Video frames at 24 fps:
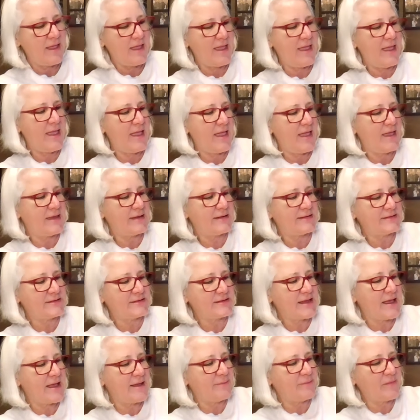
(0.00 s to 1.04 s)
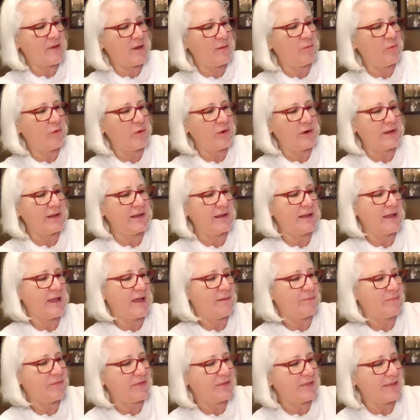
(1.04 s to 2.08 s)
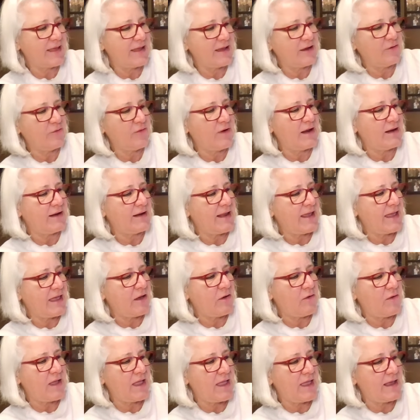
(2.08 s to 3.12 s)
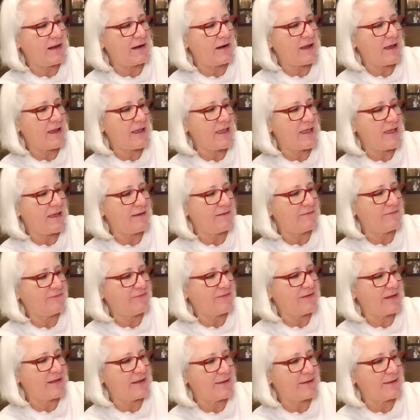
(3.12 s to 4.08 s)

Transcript: and I'm working up the leg right now, and I have